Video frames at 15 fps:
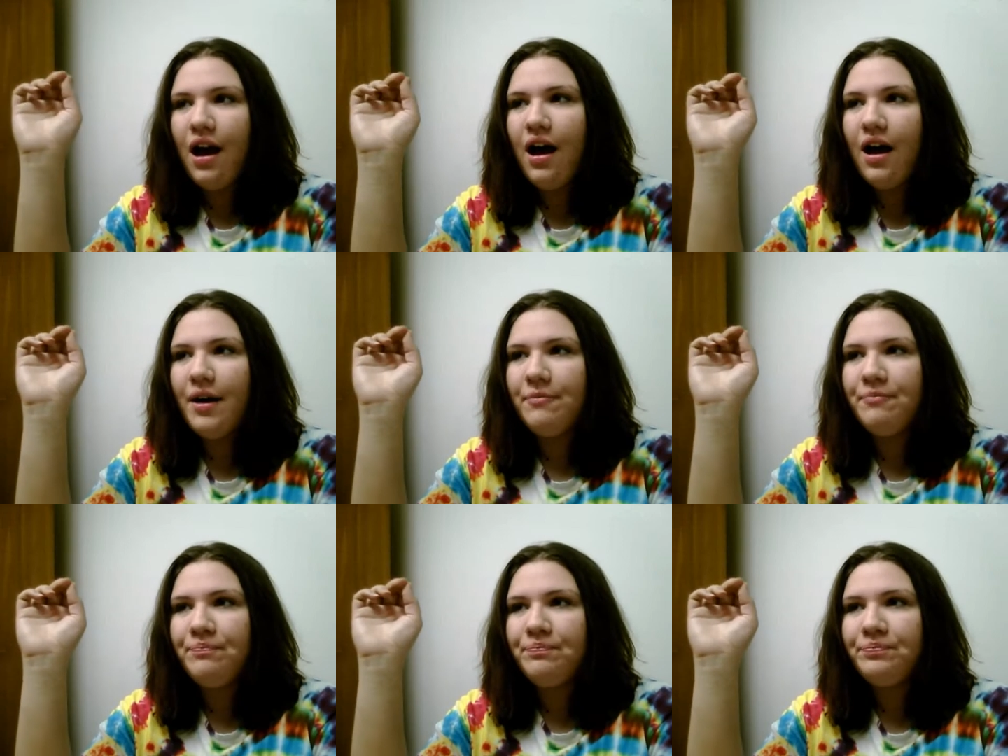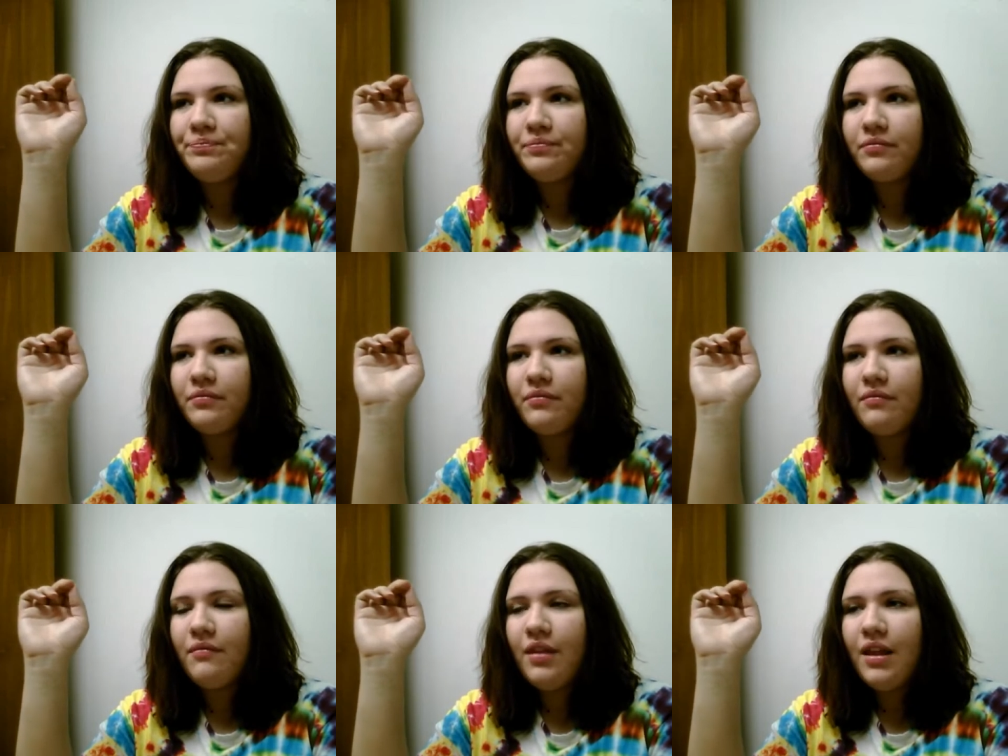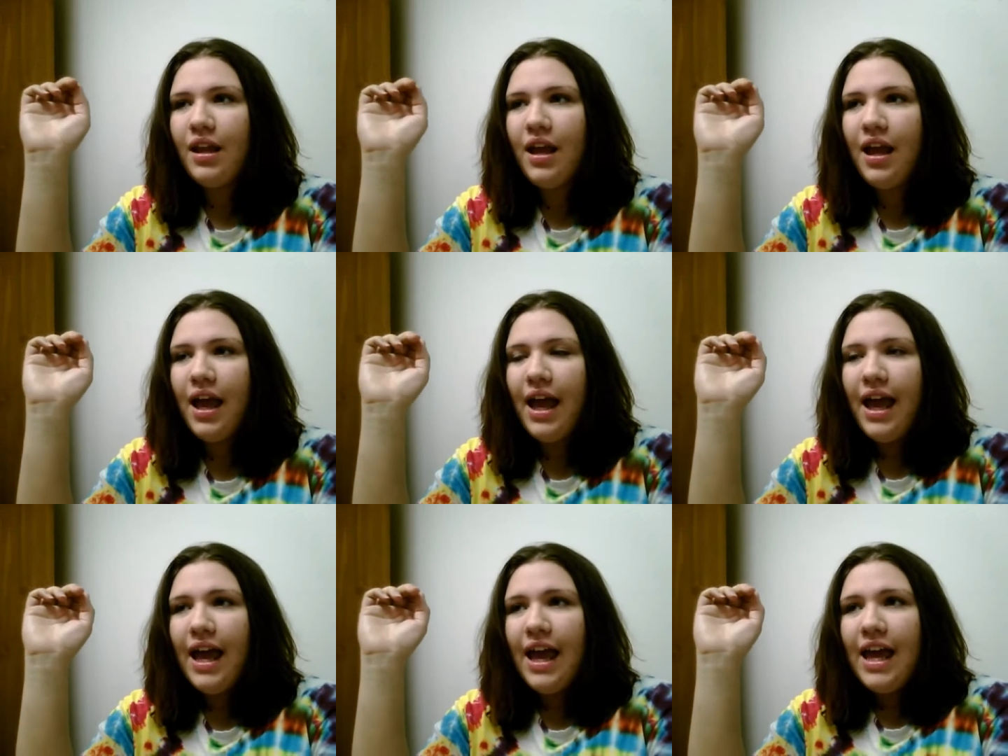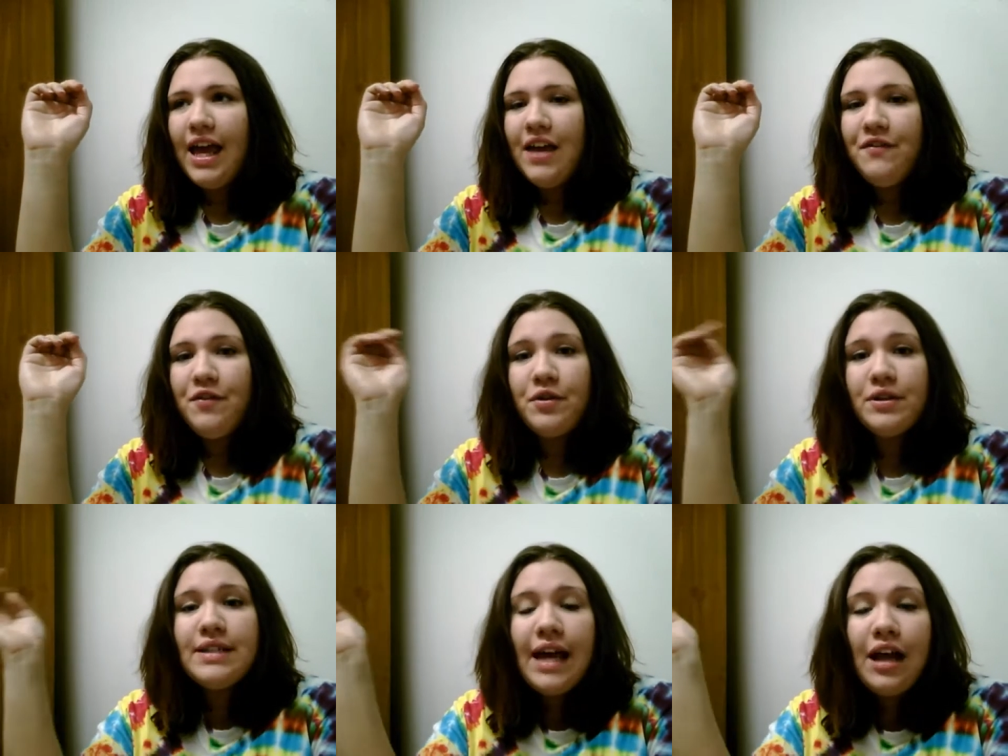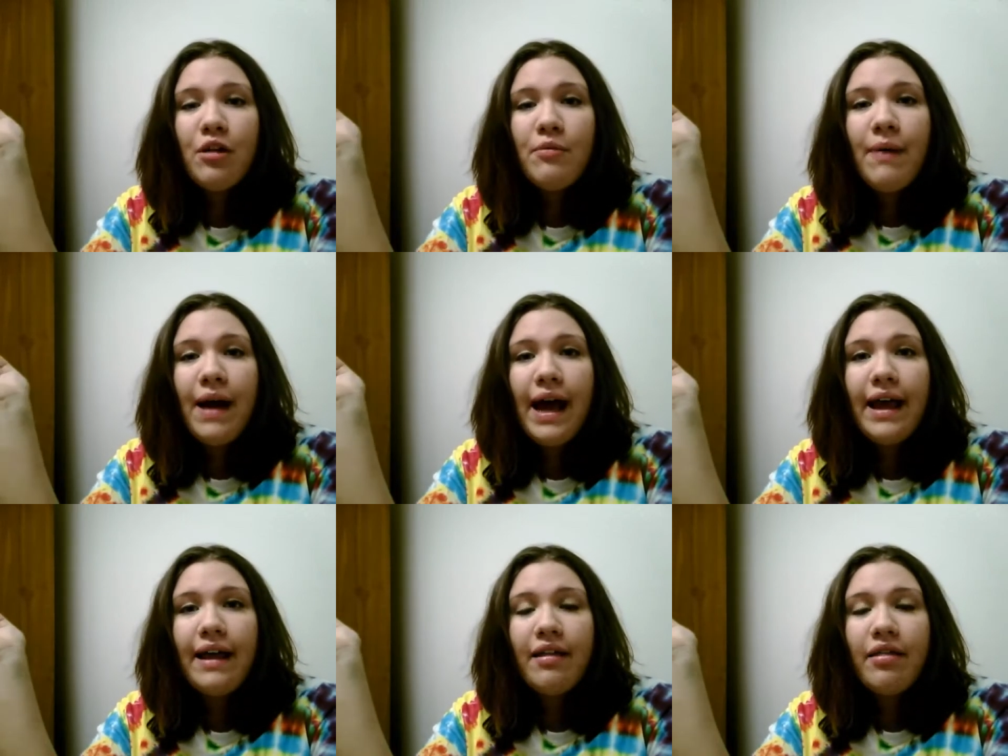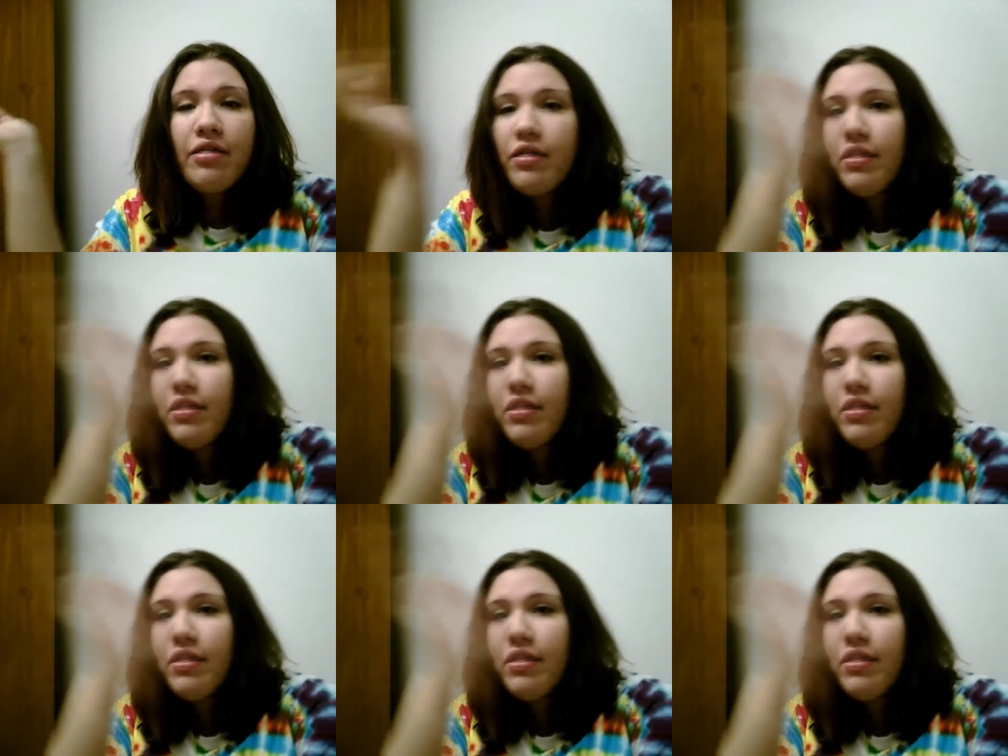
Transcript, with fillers: Um, you can tell by